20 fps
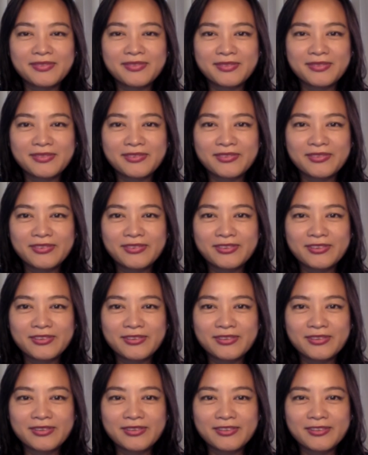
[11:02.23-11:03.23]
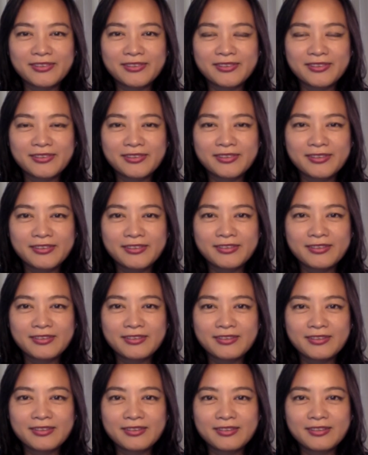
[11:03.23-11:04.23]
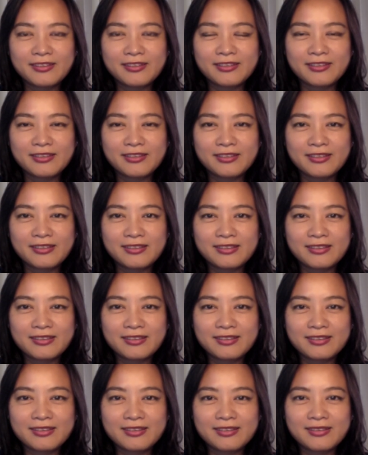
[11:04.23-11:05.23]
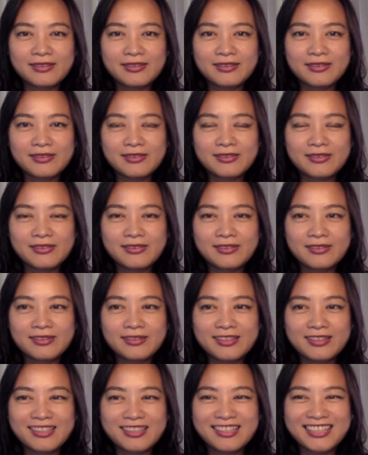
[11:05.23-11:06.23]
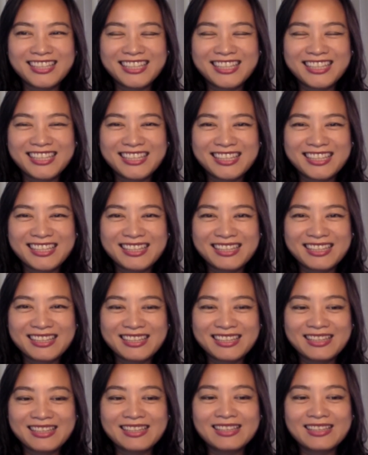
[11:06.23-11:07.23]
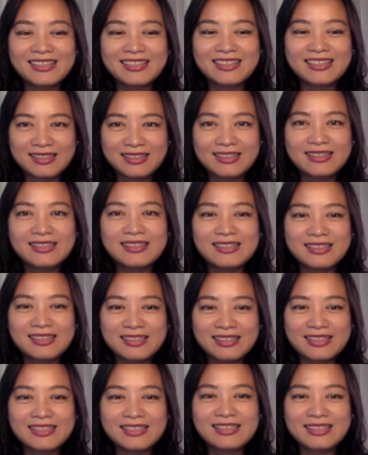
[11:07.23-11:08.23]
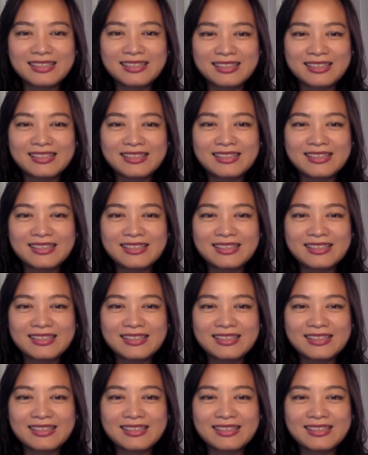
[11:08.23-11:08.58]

The person shown says nothing.